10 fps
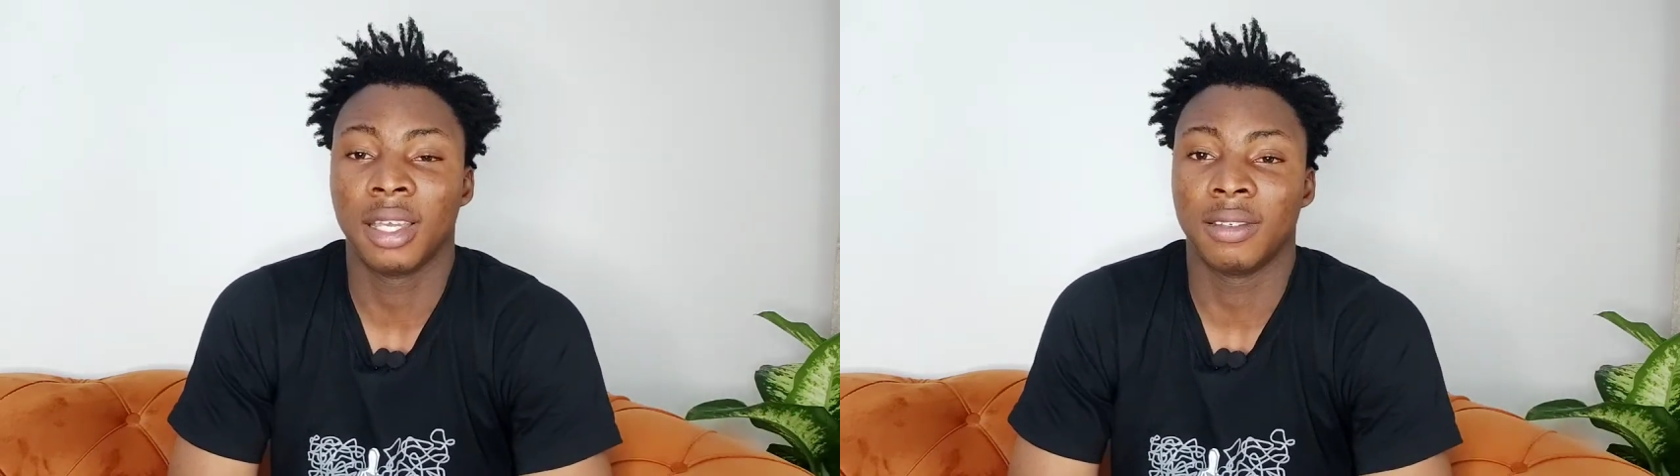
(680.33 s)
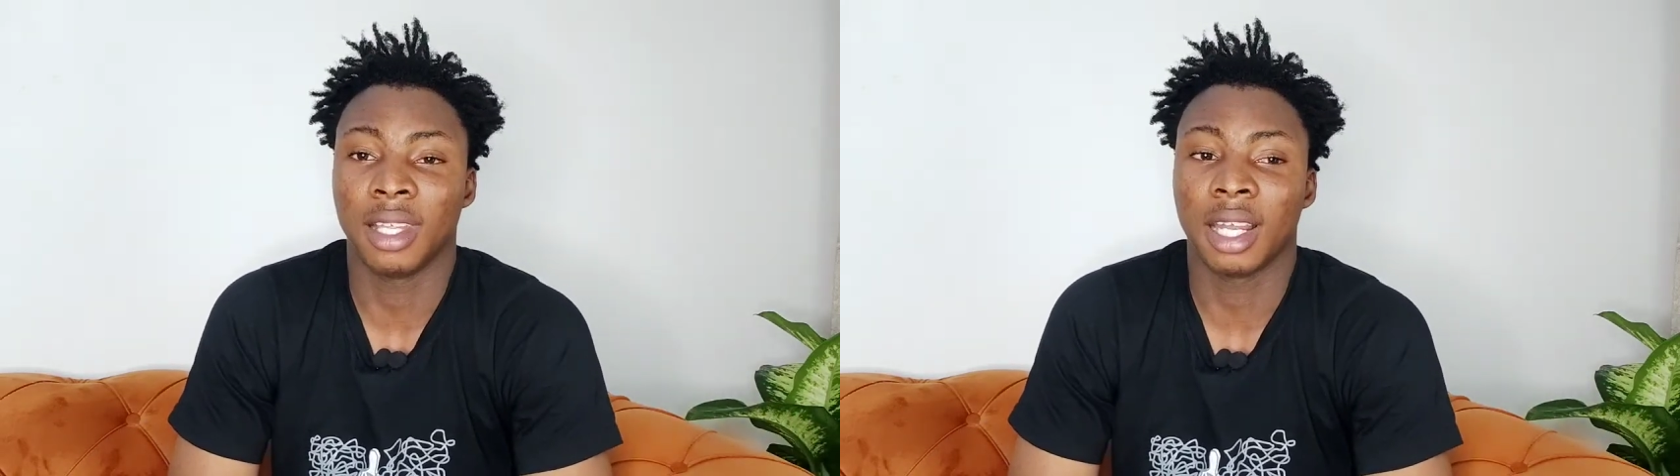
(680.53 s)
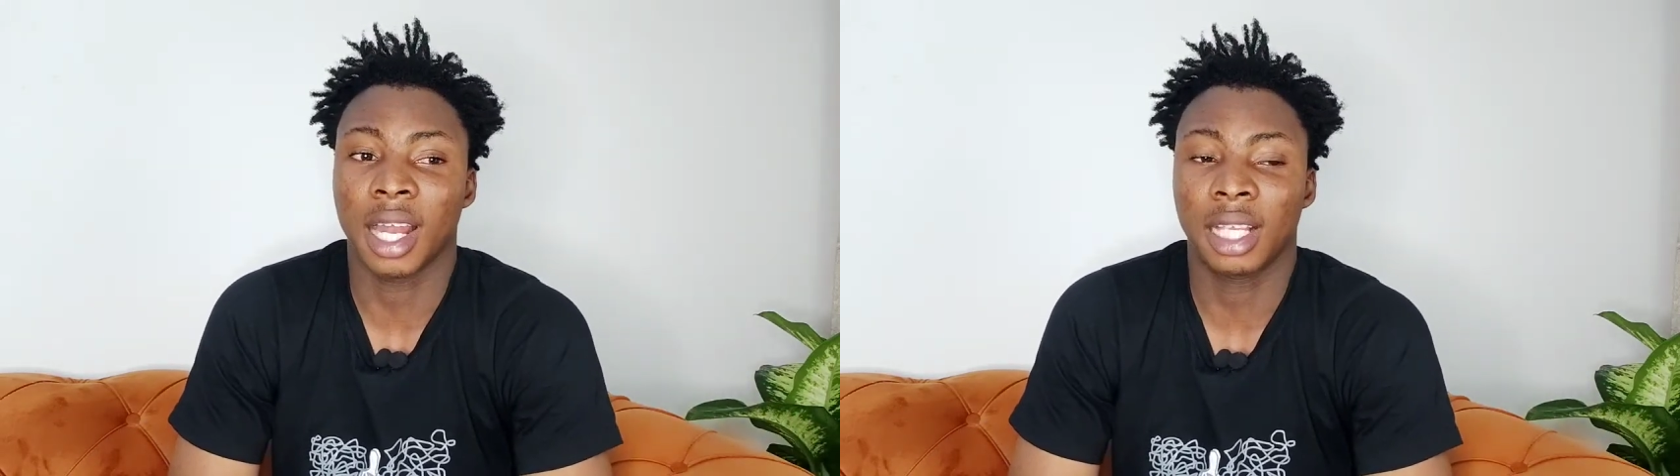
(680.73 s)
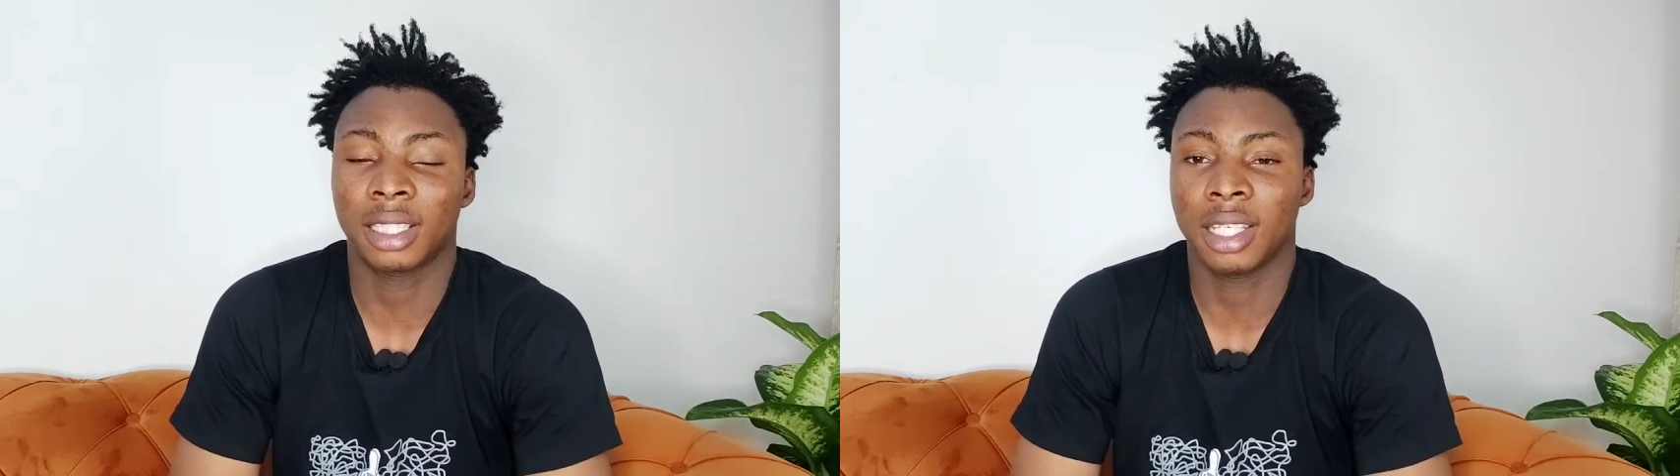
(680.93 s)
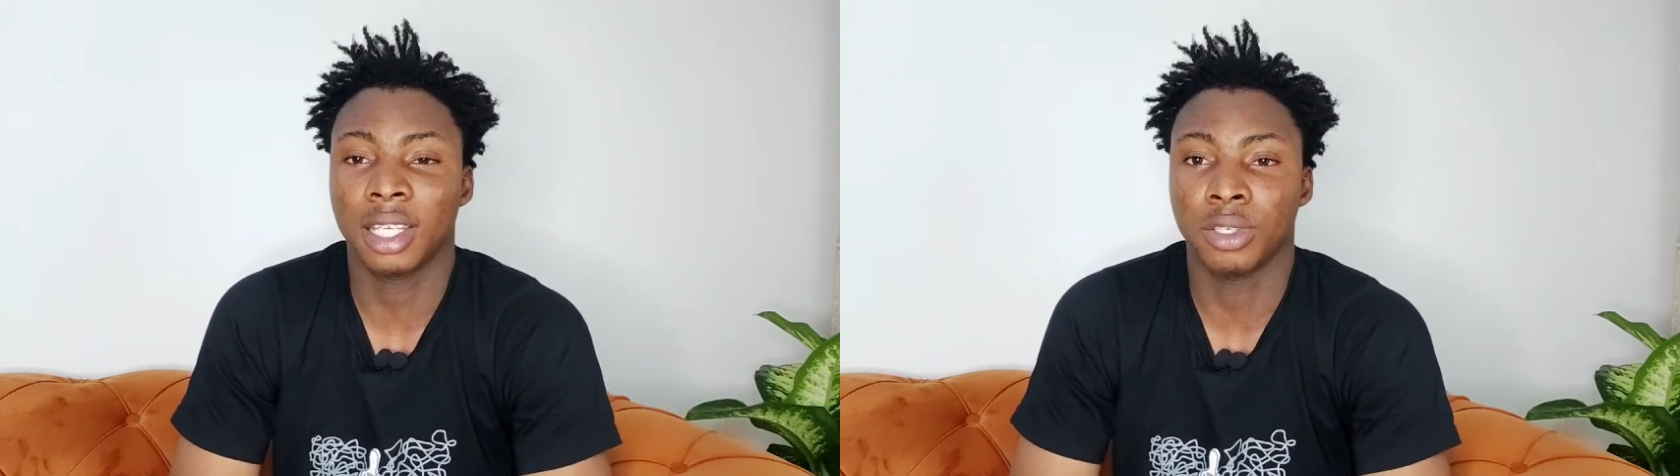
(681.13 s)
Then
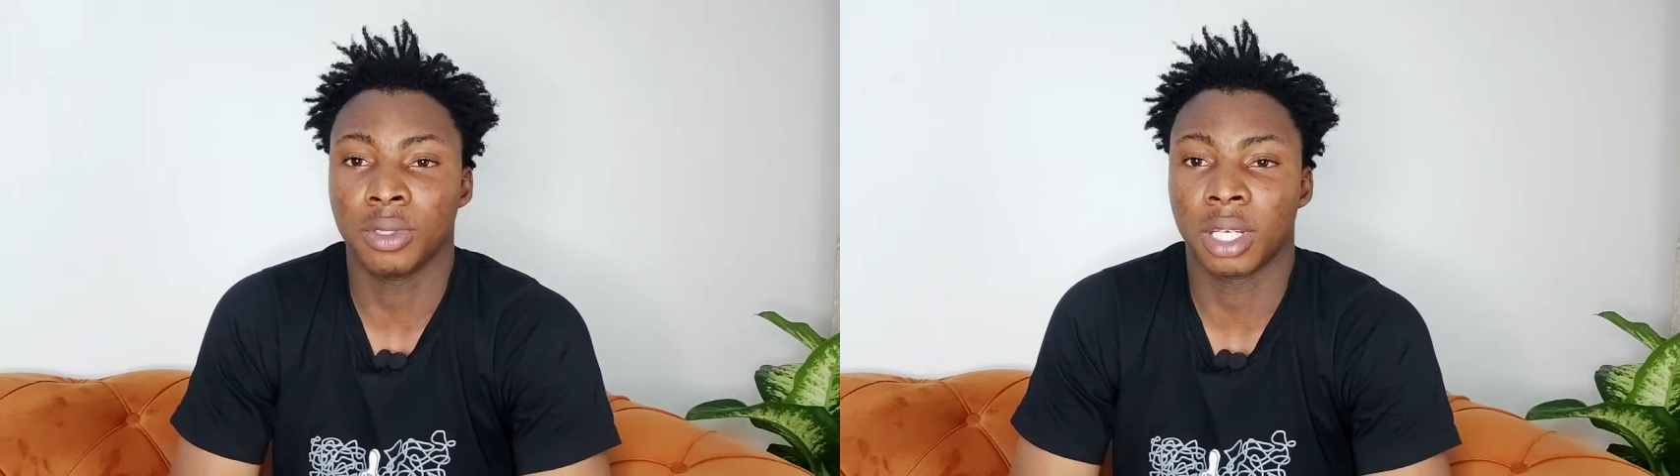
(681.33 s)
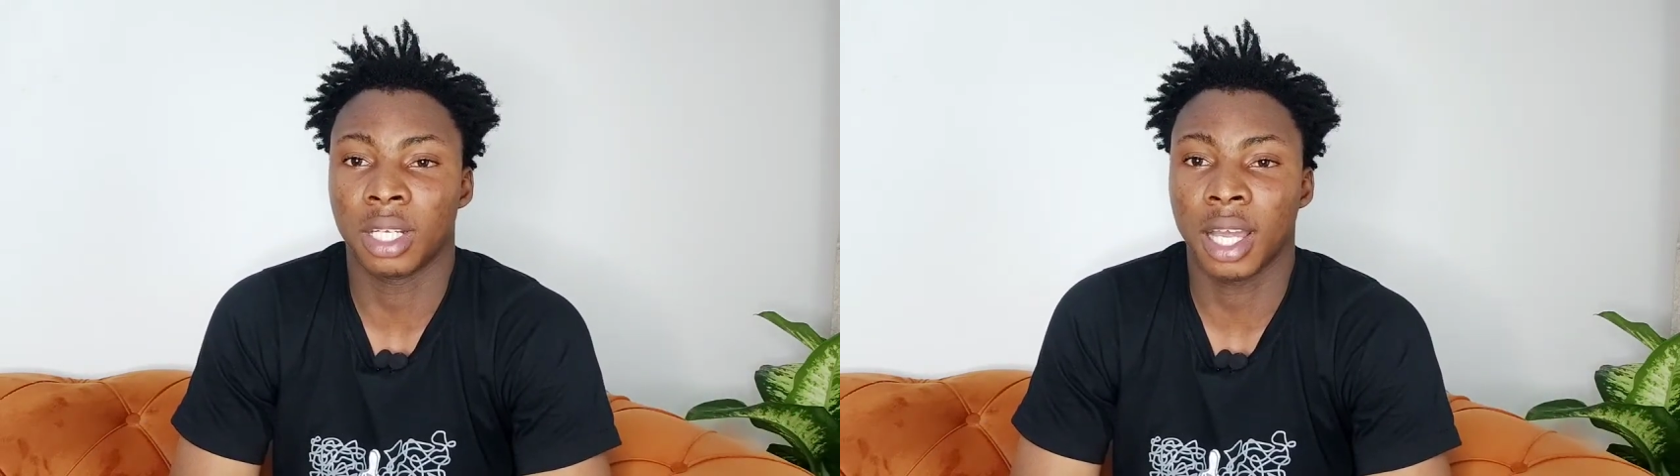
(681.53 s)
lastly, you can